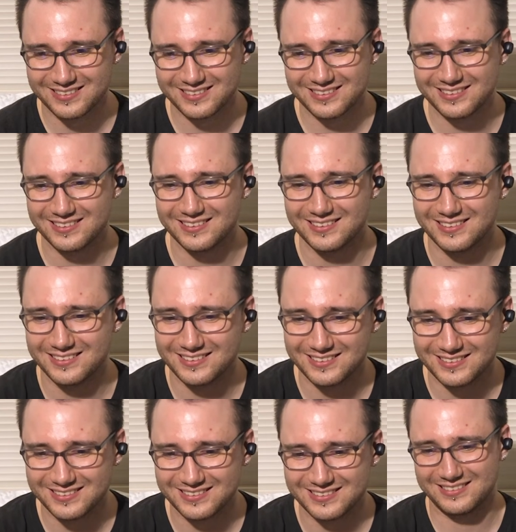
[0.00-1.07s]

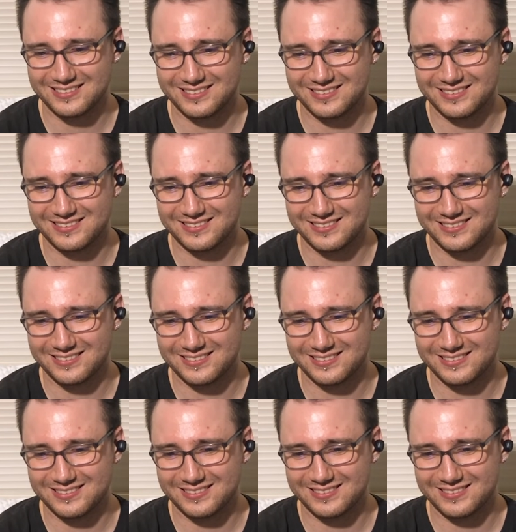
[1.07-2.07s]
[no speech]